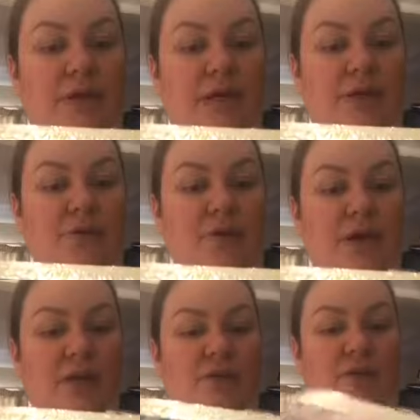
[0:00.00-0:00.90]
I don't
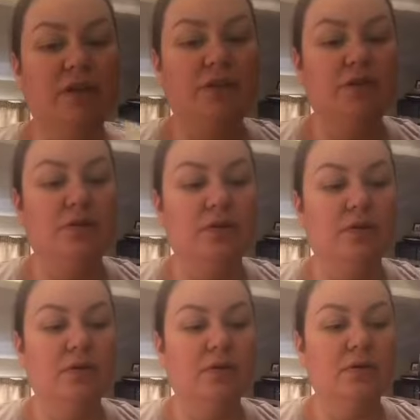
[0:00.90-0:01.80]
actually
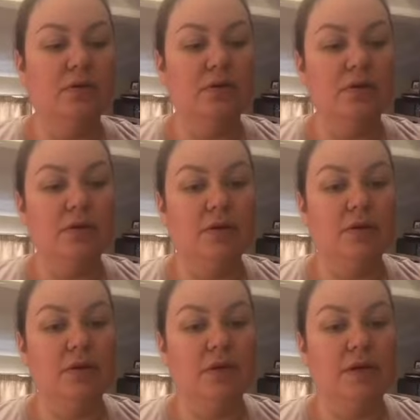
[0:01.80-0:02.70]
know
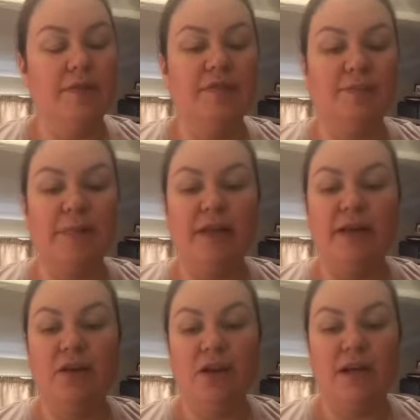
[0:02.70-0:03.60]
if it's
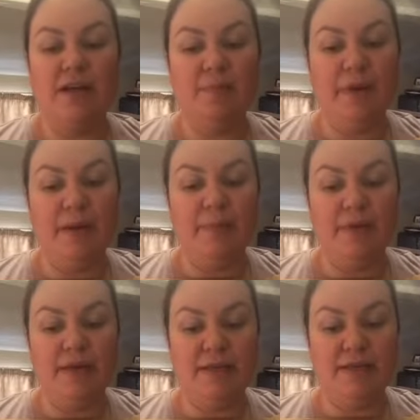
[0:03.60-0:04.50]
plain or lined paper,
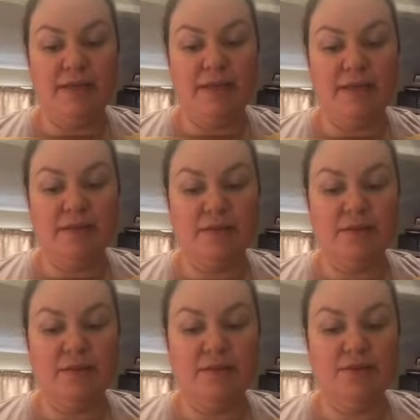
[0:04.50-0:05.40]
and it is sealed.
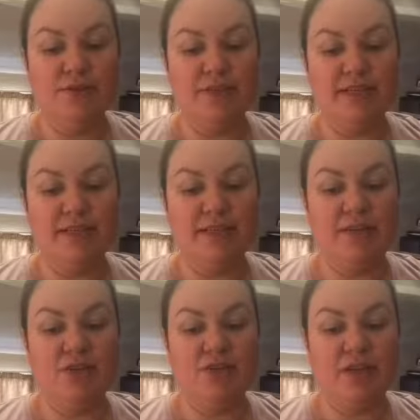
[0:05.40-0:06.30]

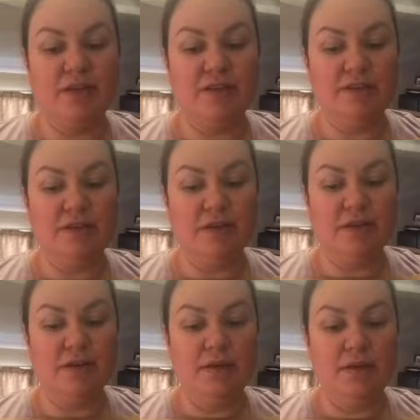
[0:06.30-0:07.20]
116 sheets.
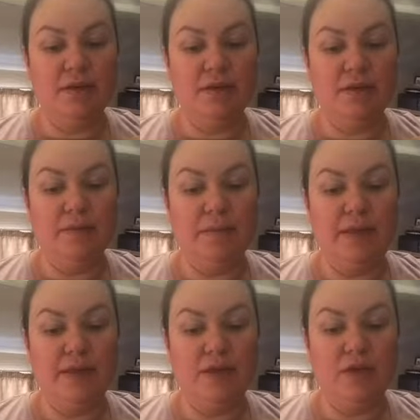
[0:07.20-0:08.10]

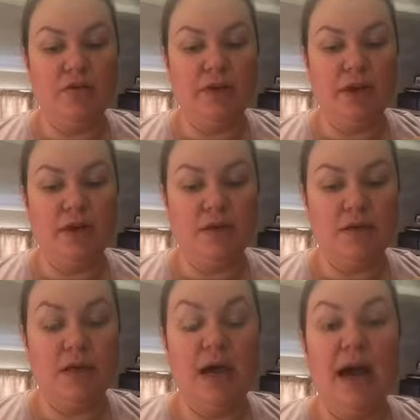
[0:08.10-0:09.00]
Made in Korea.
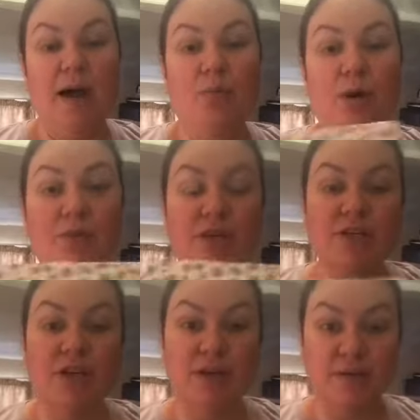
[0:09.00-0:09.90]
What I'm going
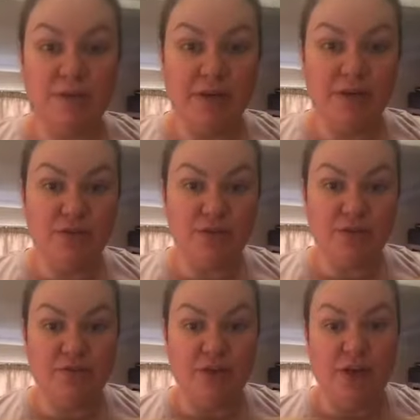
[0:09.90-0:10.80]
to do is, when I do the
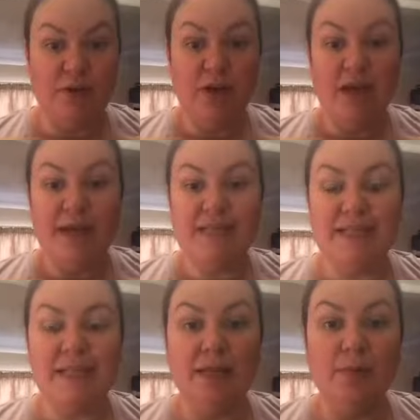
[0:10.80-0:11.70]
review, this
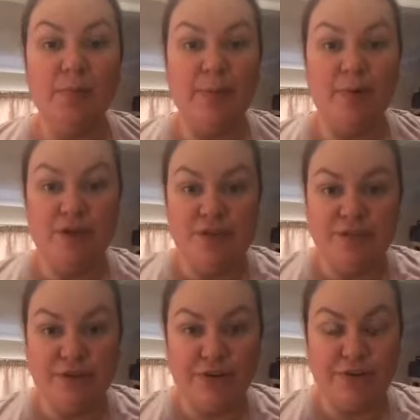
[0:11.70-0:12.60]
is a little bit more
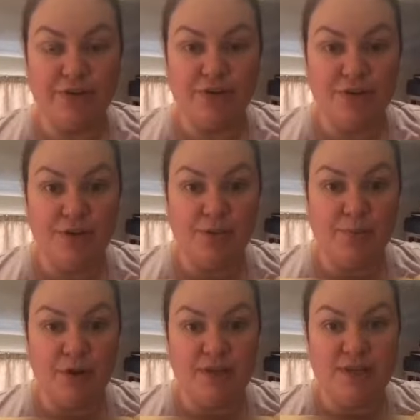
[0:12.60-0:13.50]
difficult doing an
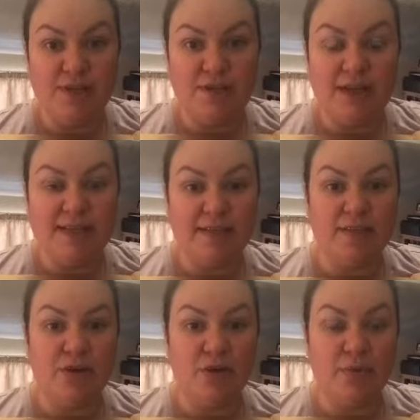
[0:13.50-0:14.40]
unboxing on this, because
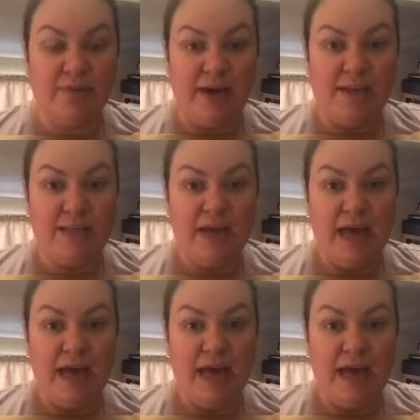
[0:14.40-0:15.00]
I know we've had